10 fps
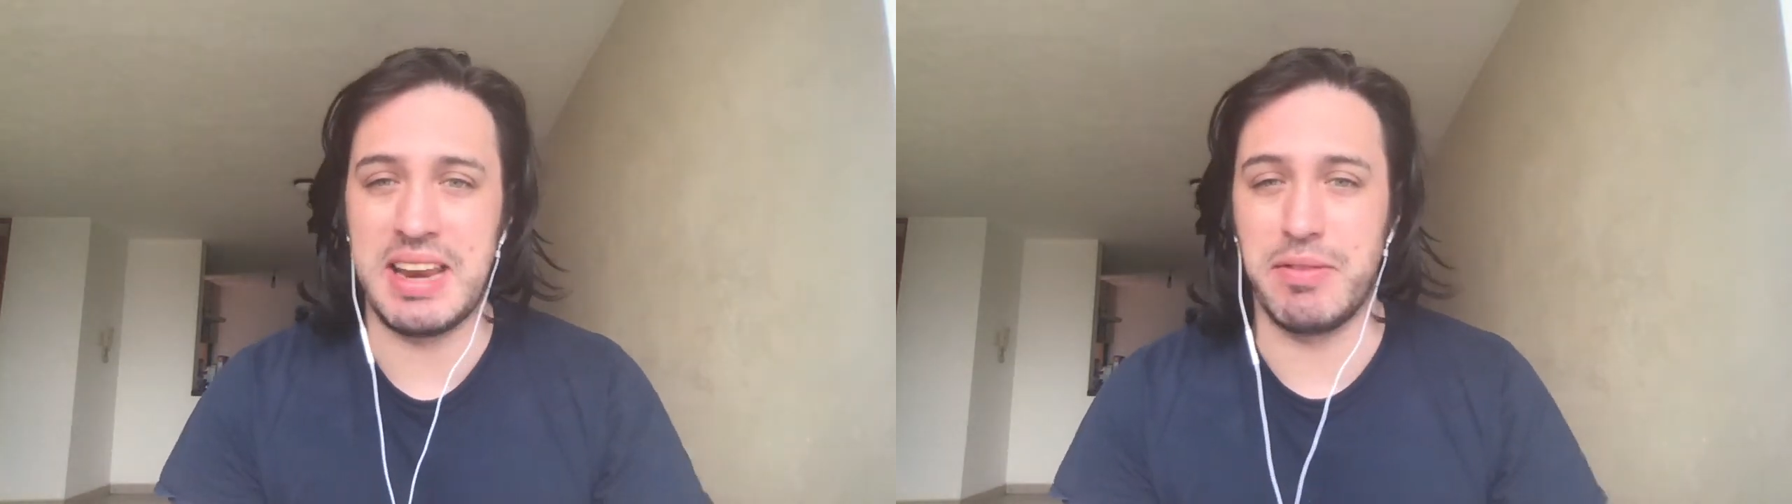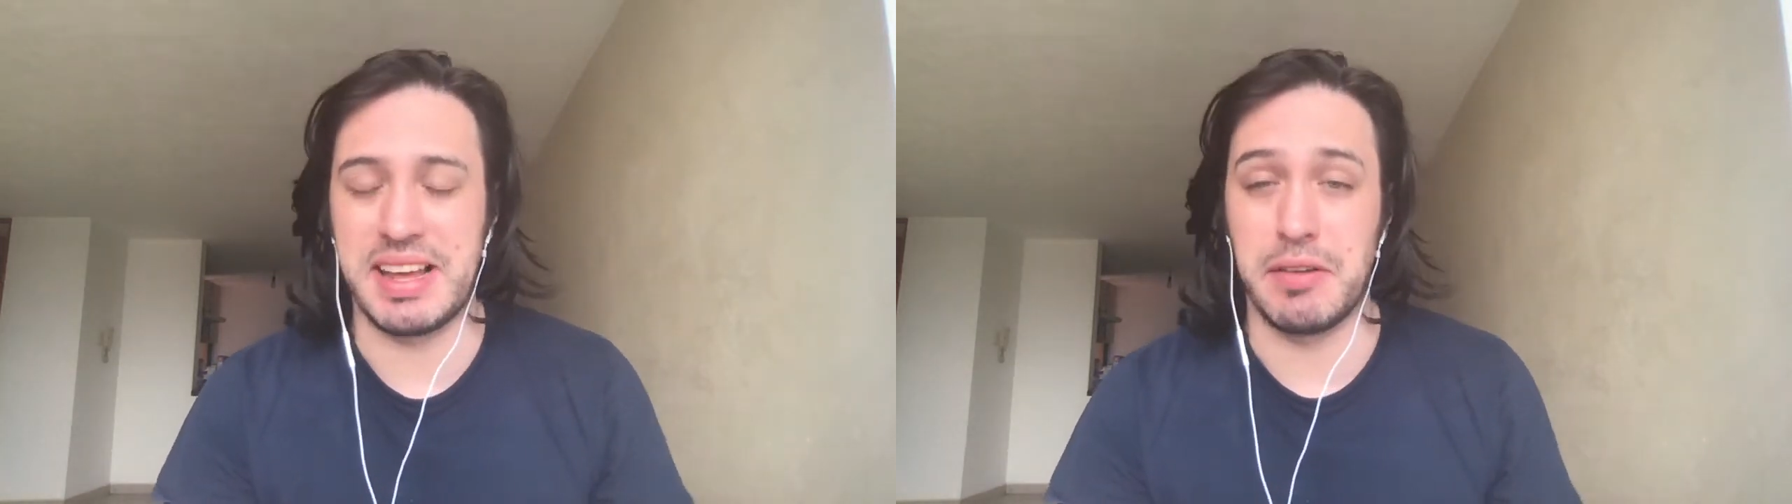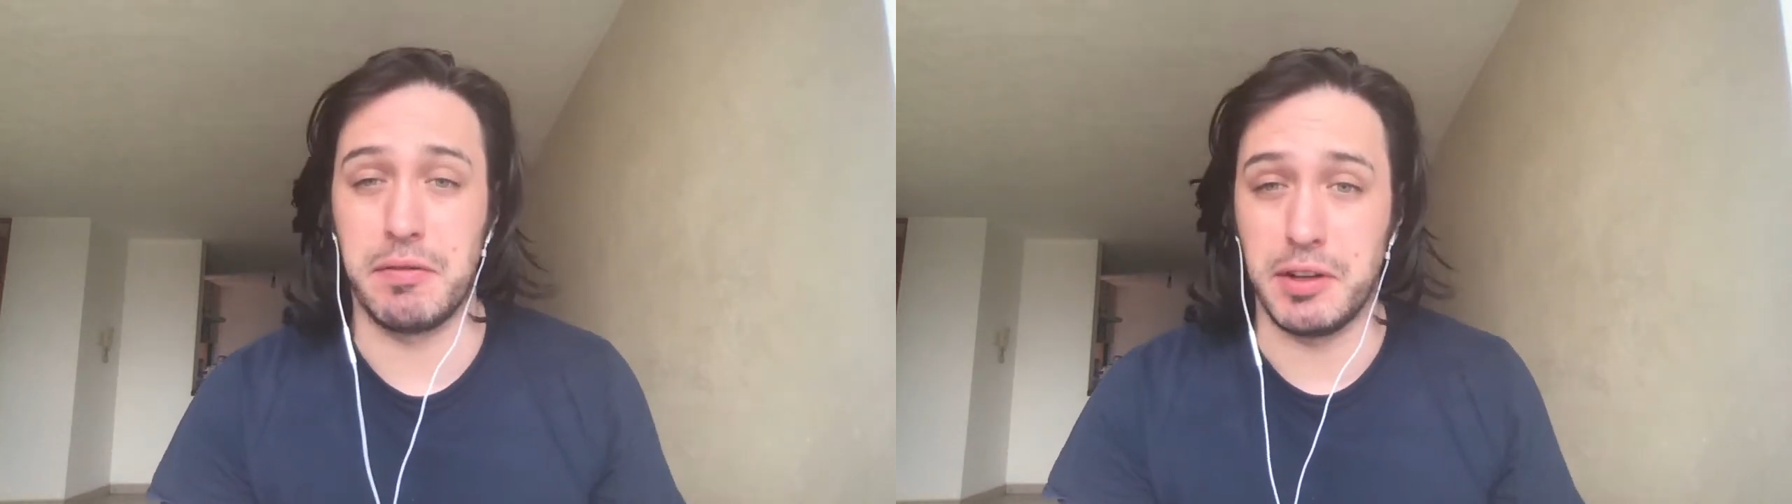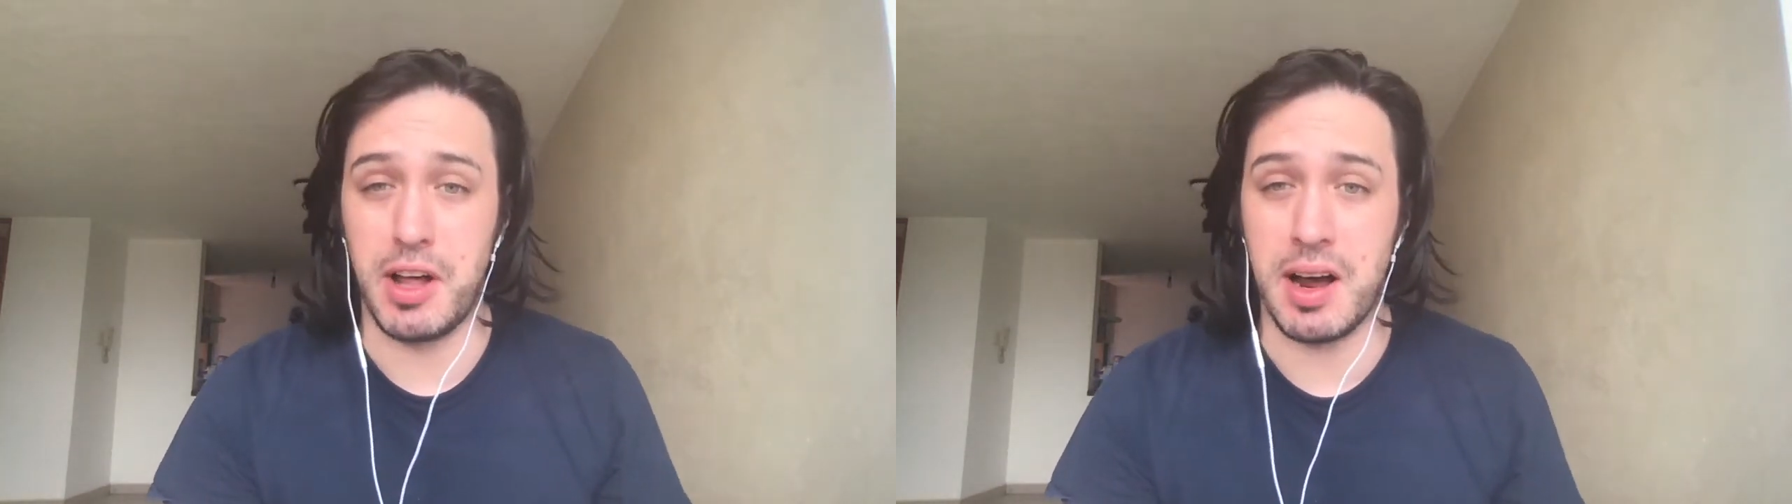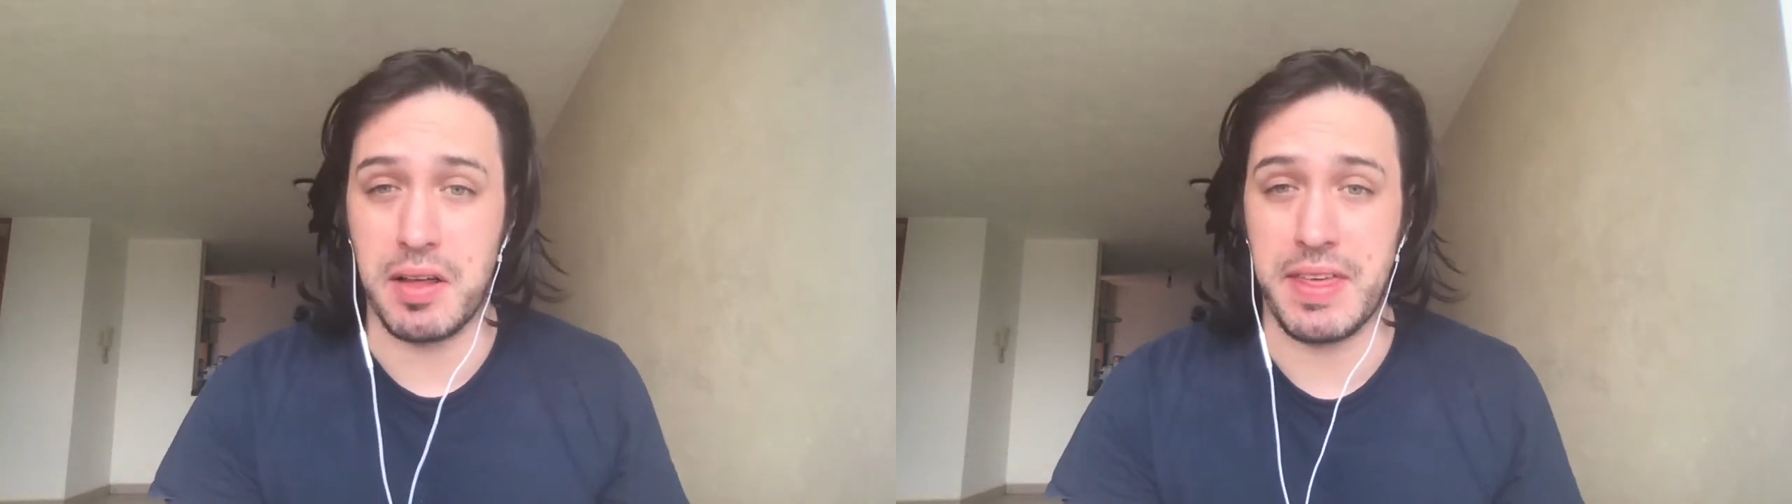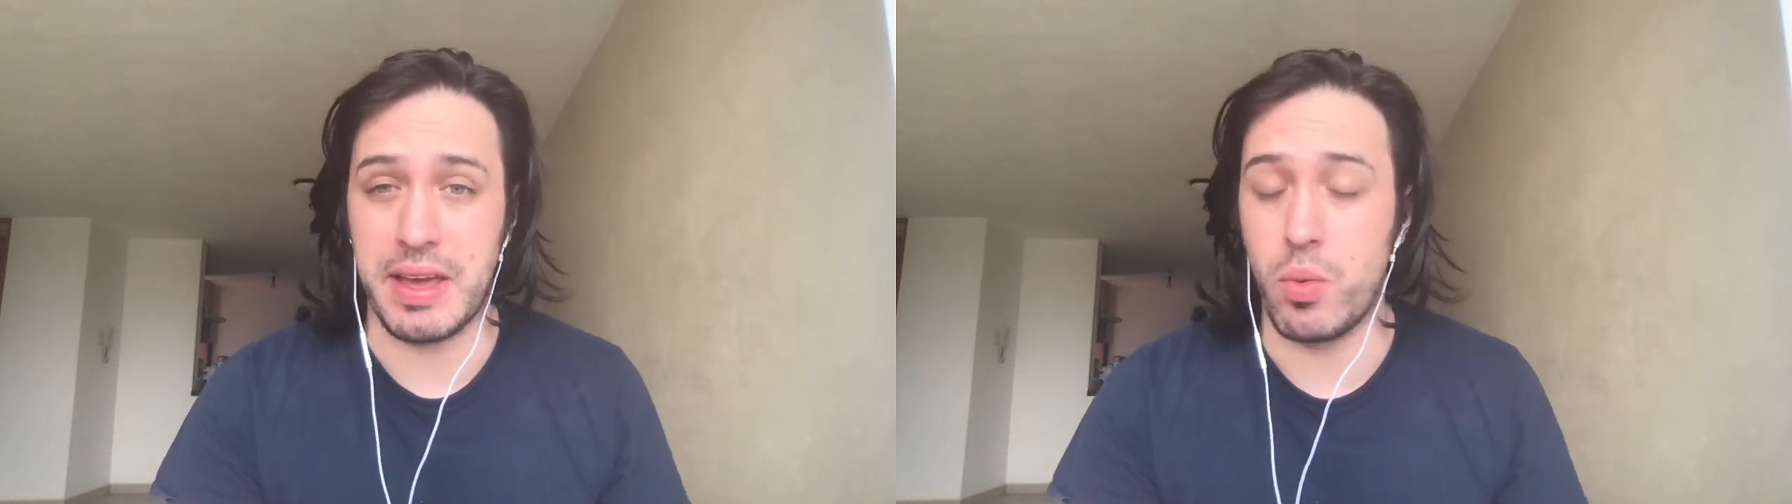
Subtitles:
of like a vlog thing,